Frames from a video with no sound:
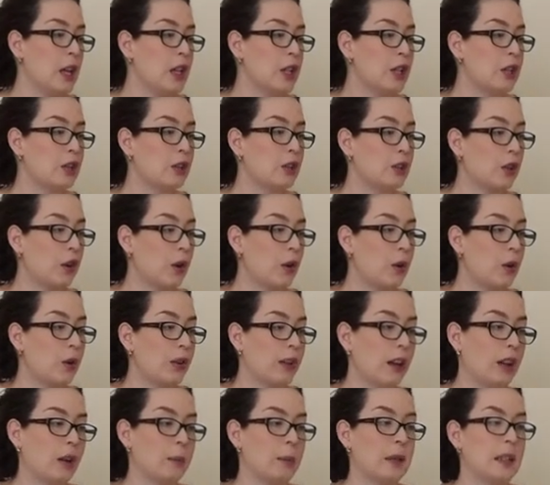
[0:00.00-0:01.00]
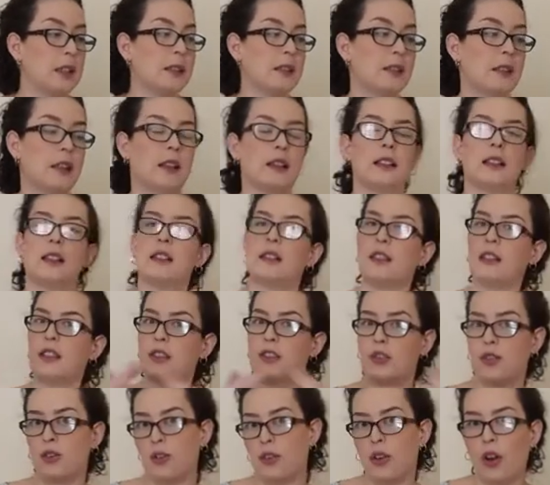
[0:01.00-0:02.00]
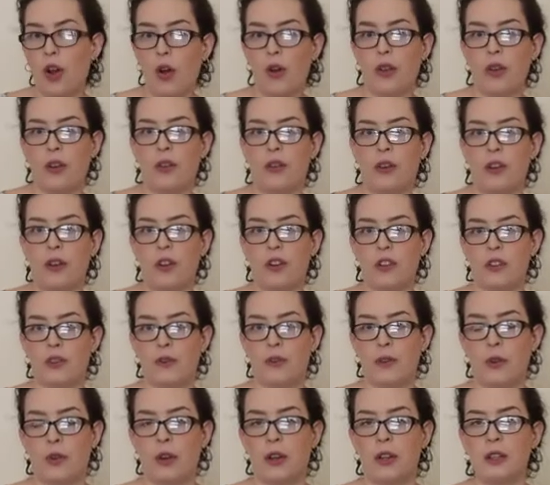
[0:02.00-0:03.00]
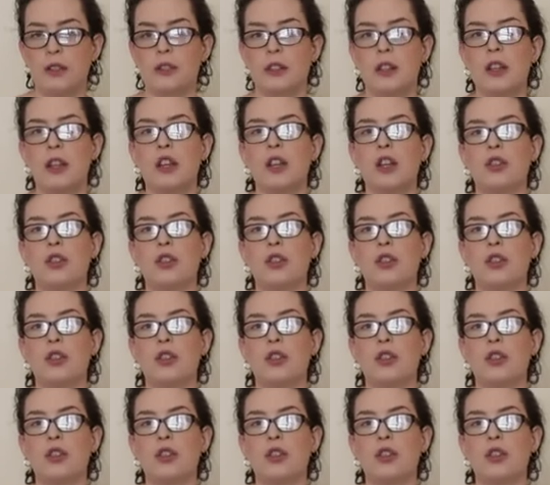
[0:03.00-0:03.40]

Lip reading: So that means that since you know the first voice,